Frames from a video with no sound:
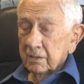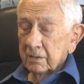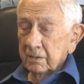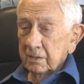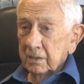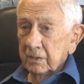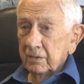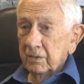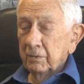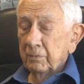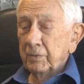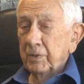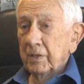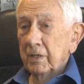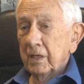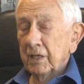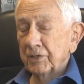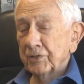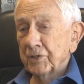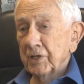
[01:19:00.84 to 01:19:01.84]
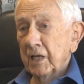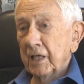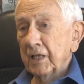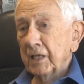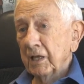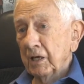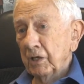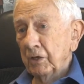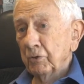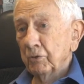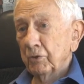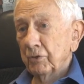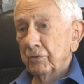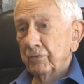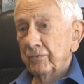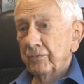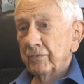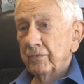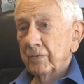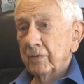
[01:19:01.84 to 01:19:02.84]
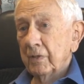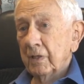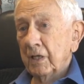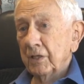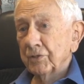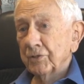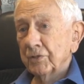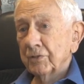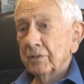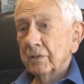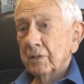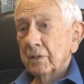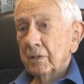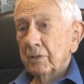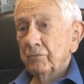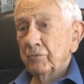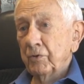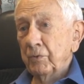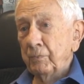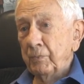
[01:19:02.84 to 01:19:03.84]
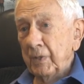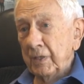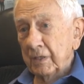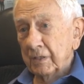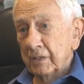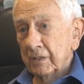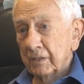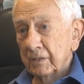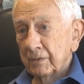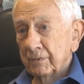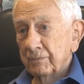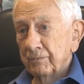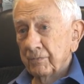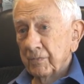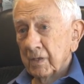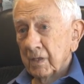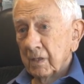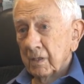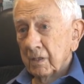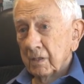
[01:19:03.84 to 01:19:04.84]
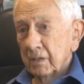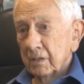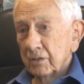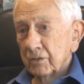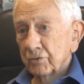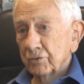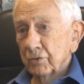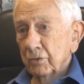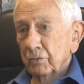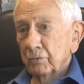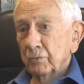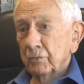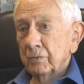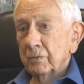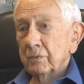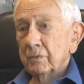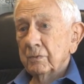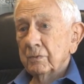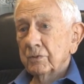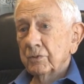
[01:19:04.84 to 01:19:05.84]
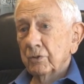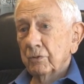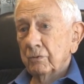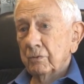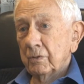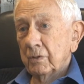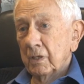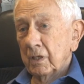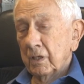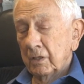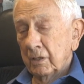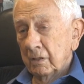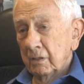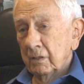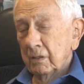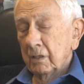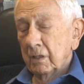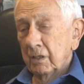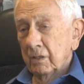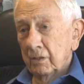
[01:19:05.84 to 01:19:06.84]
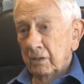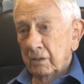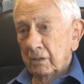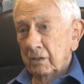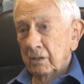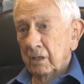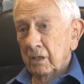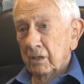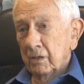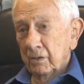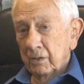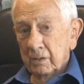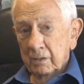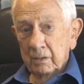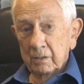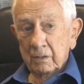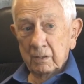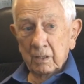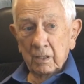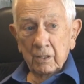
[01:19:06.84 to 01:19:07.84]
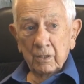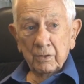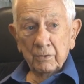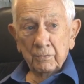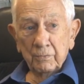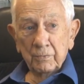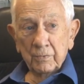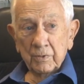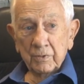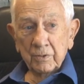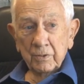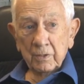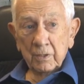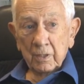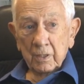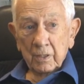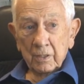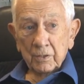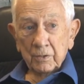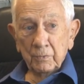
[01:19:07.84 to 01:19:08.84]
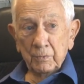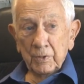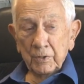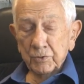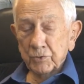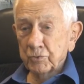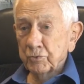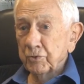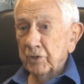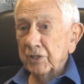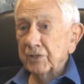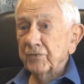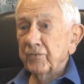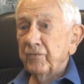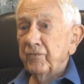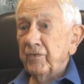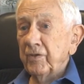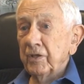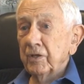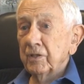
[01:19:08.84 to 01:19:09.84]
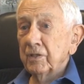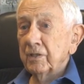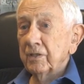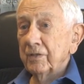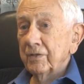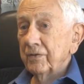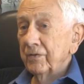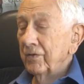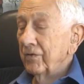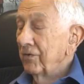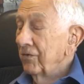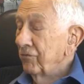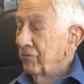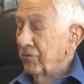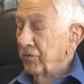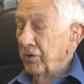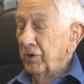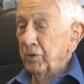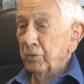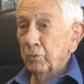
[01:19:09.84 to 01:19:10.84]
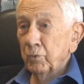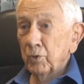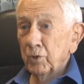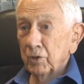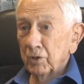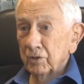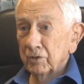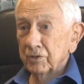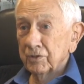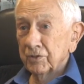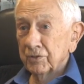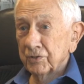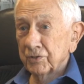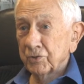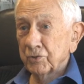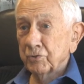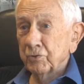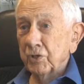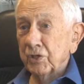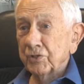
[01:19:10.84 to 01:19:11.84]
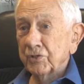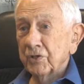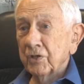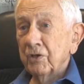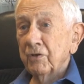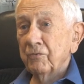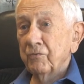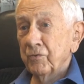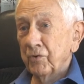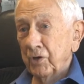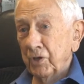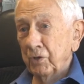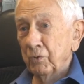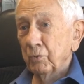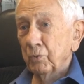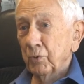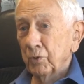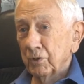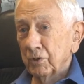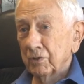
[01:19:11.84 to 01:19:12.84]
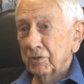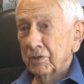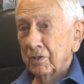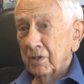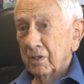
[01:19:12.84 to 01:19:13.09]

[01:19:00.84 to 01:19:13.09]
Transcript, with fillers: then there'd be less likelihood of us repeating. So, so another, another, another, to be a stress-free world, stress-free world,